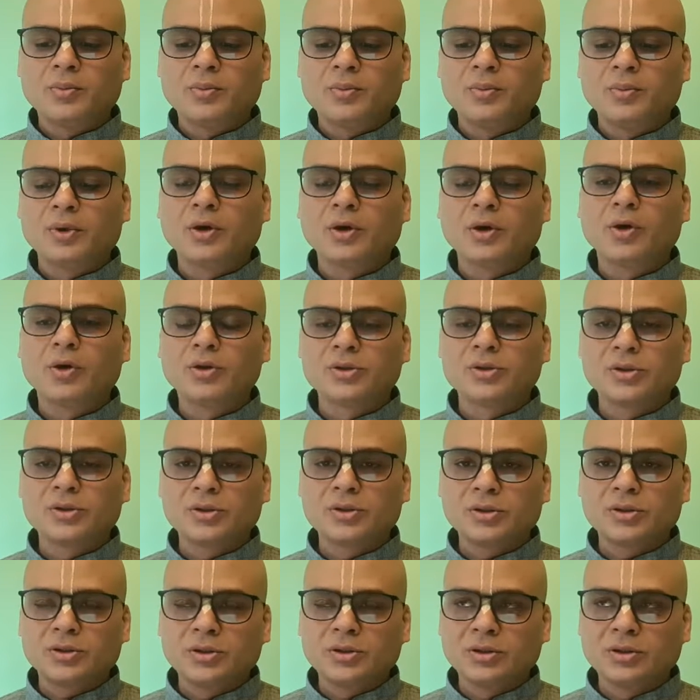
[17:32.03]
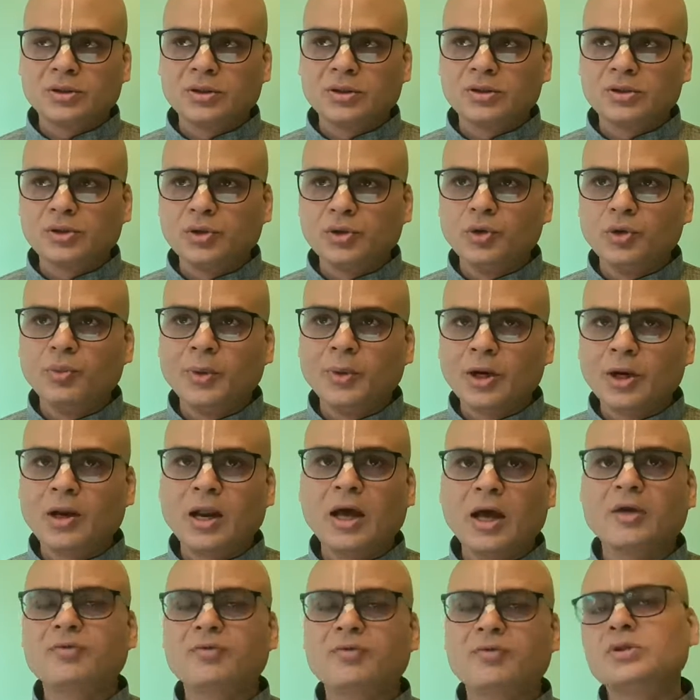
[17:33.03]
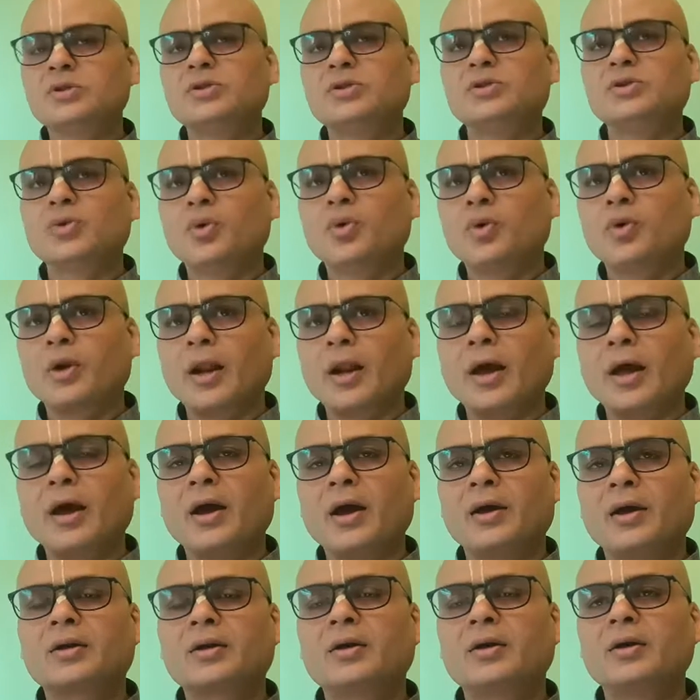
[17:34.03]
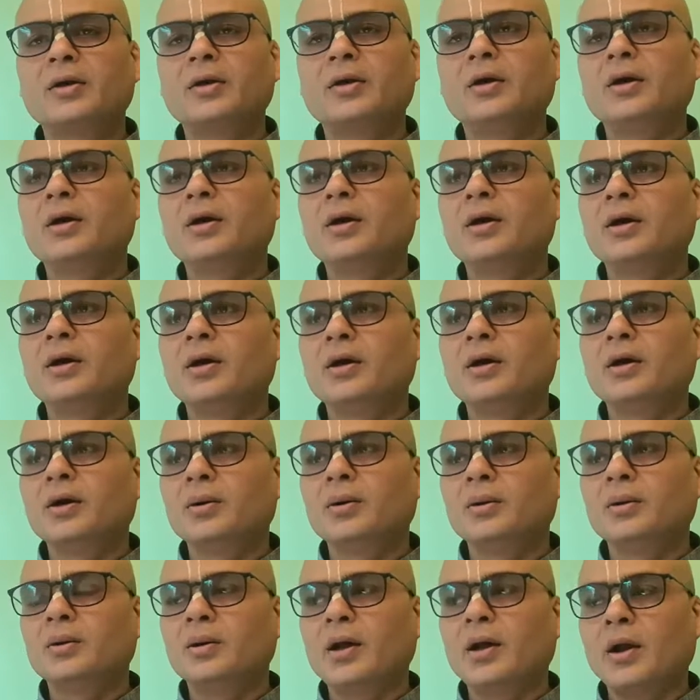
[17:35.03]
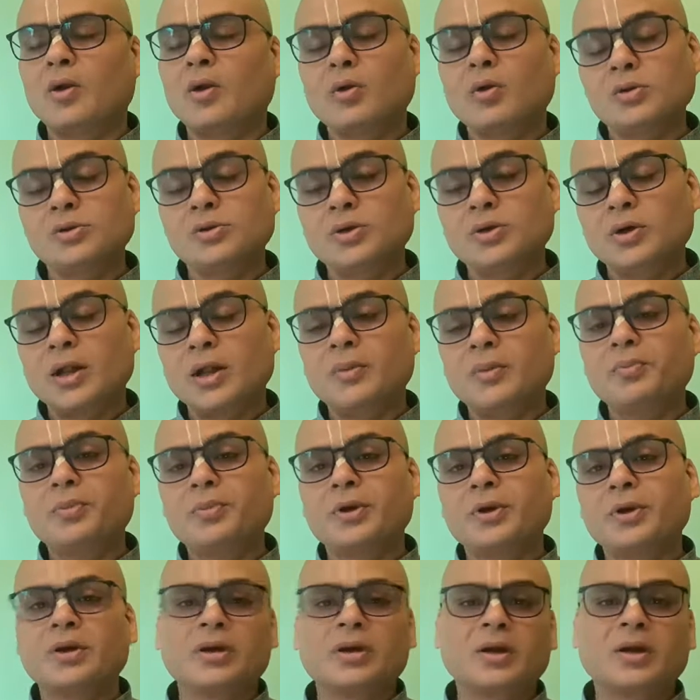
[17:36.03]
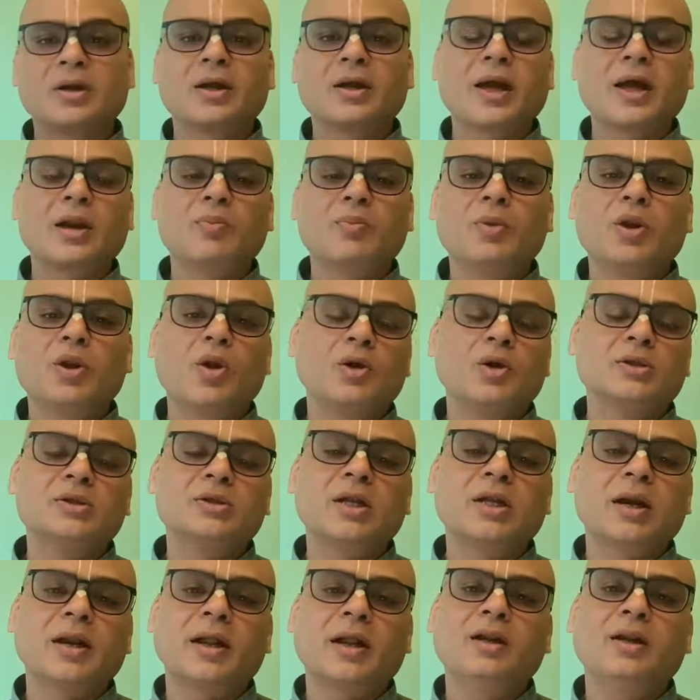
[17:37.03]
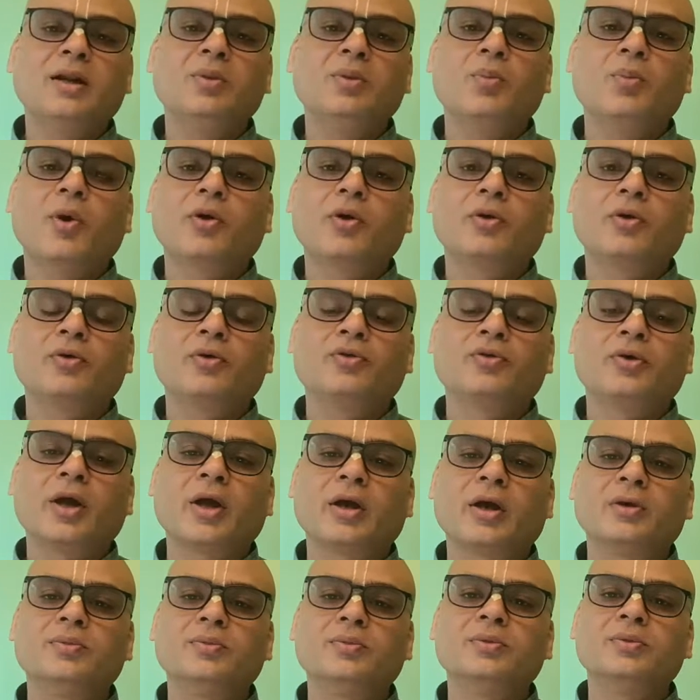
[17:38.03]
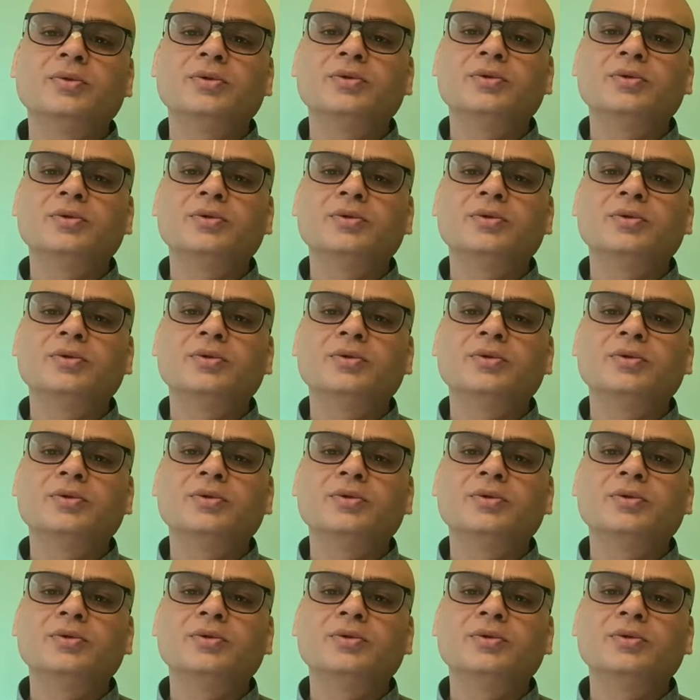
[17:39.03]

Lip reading: because this human life is so rare and also temporary. It can be lost at any point of time.